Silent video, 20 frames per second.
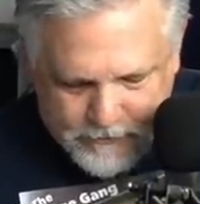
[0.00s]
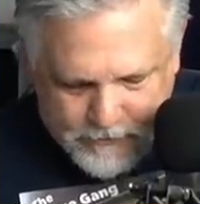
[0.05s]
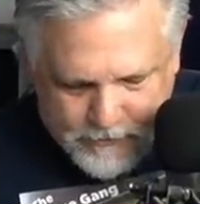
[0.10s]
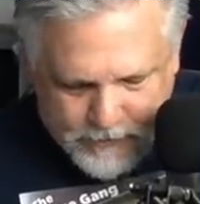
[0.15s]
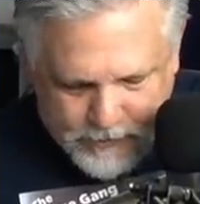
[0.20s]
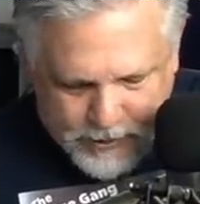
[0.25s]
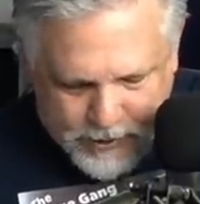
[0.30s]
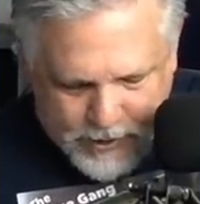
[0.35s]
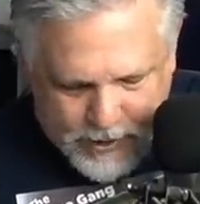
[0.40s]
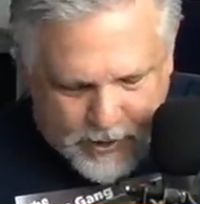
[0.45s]

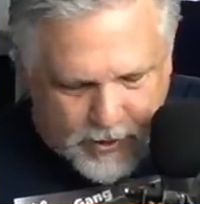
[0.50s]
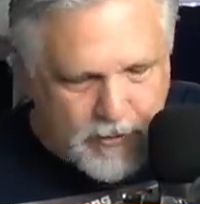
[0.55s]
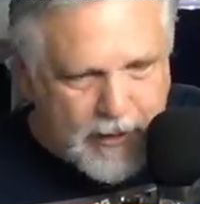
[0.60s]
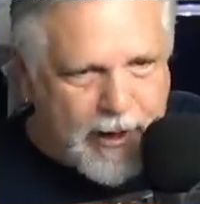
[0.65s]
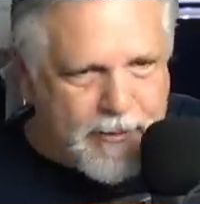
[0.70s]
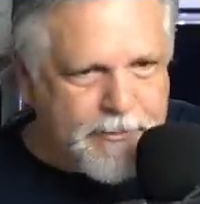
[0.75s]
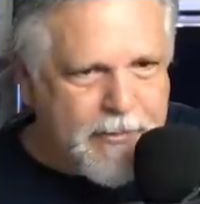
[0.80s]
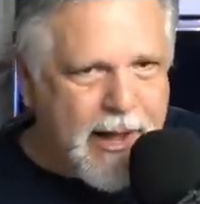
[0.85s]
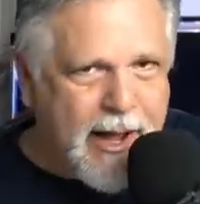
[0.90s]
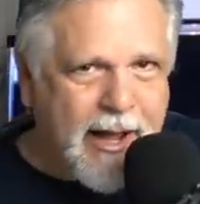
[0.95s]
you
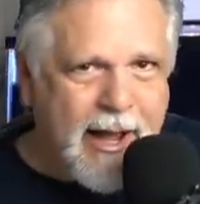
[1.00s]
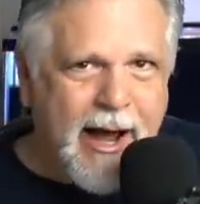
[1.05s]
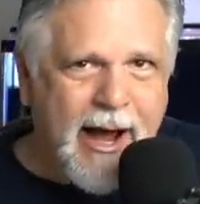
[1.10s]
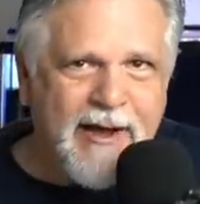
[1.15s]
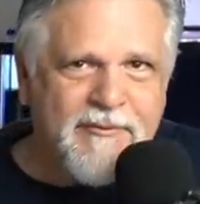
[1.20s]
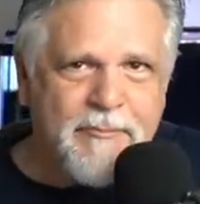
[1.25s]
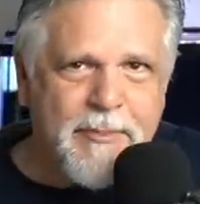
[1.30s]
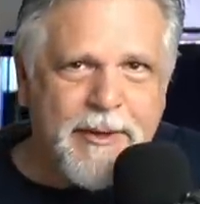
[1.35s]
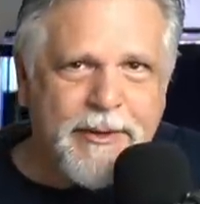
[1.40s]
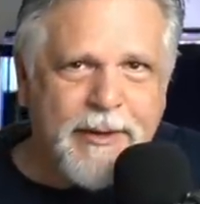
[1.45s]
know,
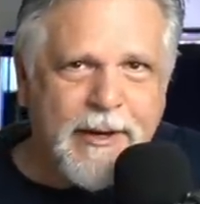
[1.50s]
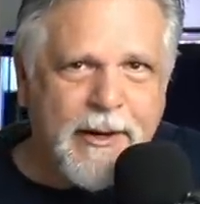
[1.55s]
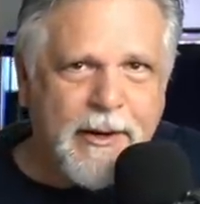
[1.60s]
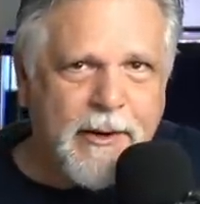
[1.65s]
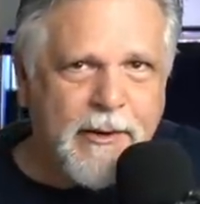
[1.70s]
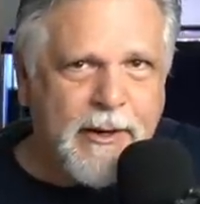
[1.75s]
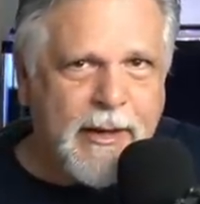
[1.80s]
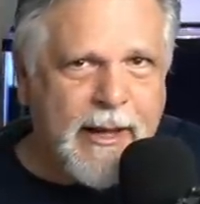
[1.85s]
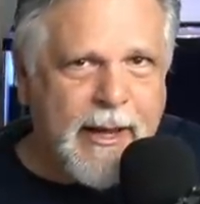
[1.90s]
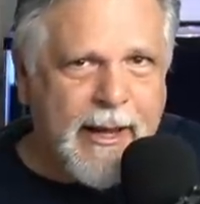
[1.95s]
I've been
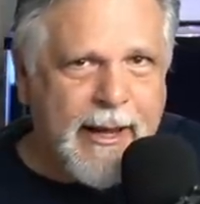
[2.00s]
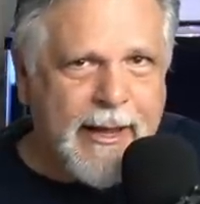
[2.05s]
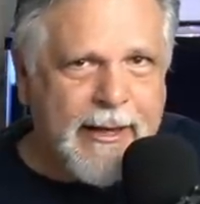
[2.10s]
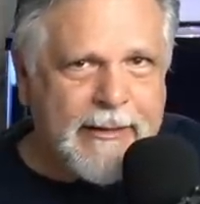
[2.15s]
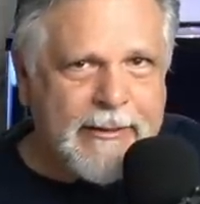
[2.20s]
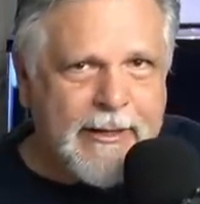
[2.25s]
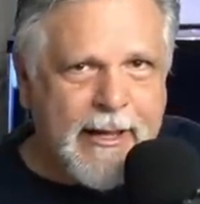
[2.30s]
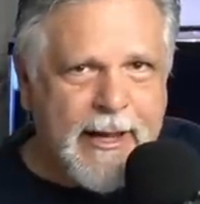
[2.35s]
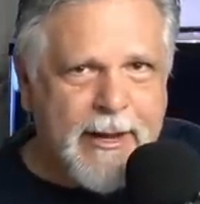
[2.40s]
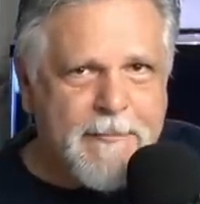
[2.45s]
there,
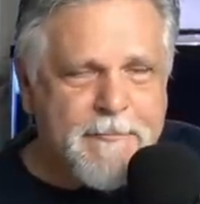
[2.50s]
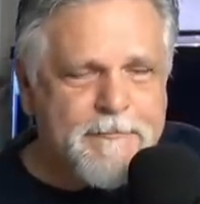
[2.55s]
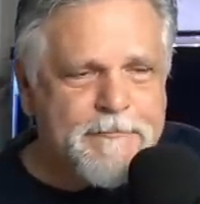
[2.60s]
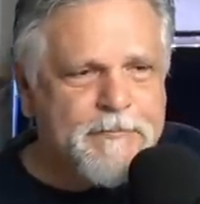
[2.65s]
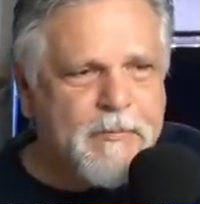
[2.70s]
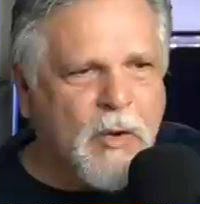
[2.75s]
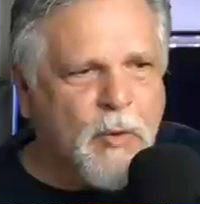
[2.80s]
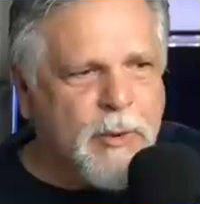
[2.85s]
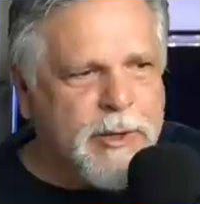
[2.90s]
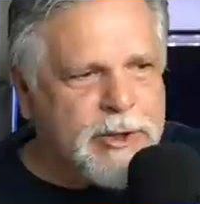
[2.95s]
and
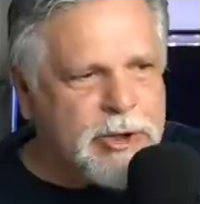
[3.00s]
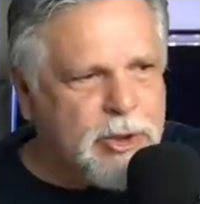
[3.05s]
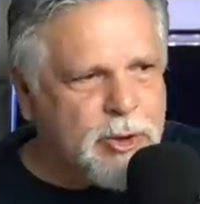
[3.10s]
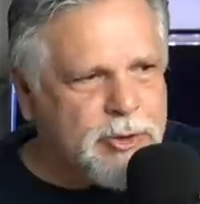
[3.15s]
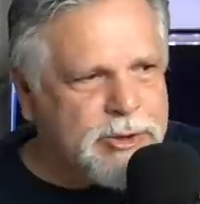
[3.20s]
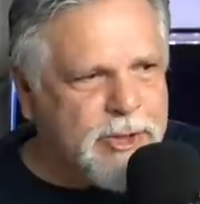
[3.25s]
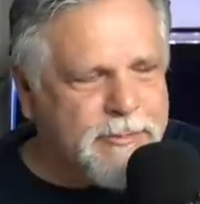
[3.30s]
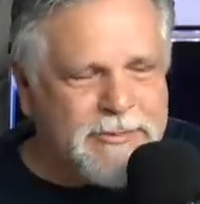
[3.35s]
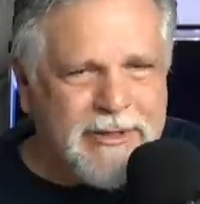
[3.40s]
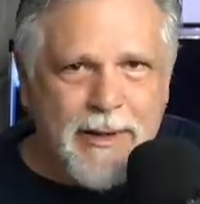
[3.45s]
we do
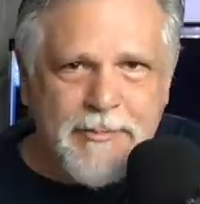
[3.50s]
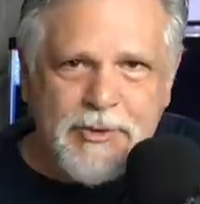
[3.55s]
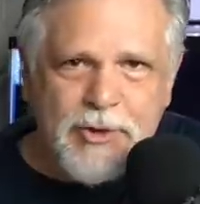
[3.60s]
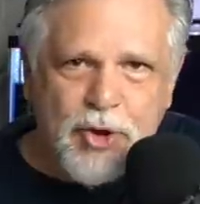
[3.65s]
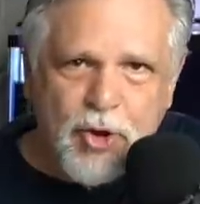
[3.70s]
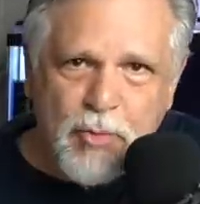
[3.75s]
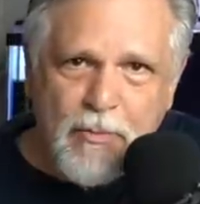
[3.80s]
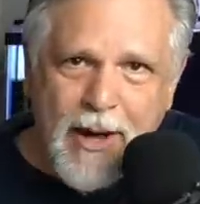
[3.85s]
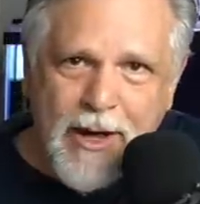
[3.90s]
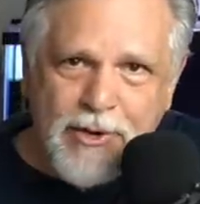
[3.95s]
sometimes
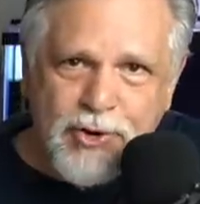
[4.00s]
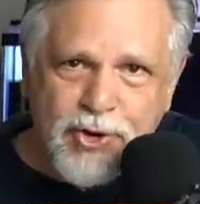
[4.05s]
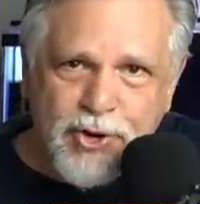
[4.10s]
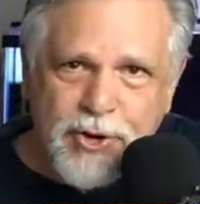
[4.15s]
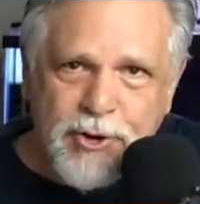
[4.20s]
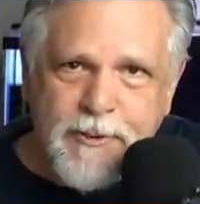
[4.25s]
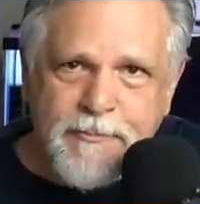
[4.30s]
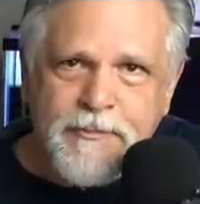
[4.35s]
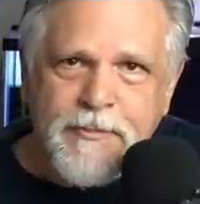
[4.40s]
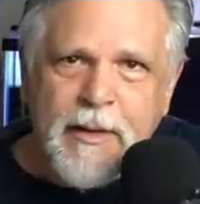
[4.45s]
too much.